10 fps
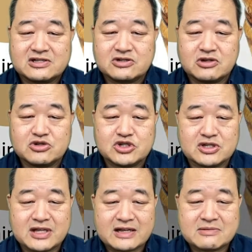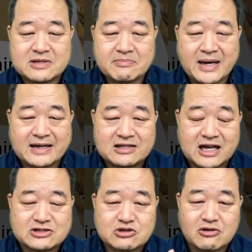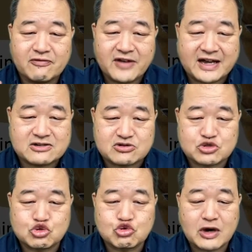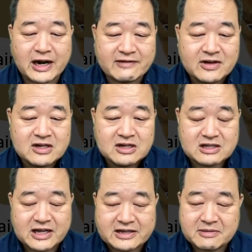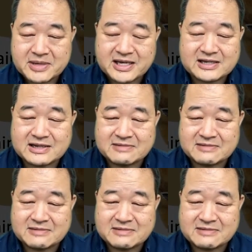this notion that the biological factors drive a lot of the pain.